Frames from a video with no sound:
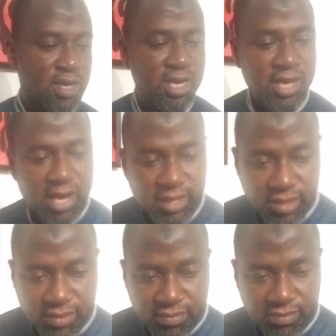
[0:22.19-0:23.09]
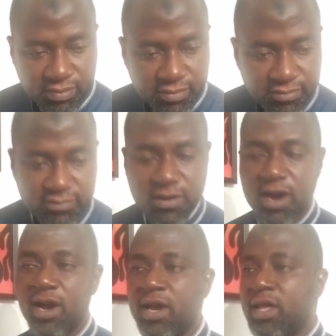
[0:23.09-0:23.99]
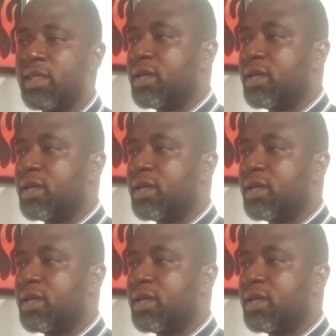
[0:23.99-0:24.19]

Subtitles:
Again? Fine.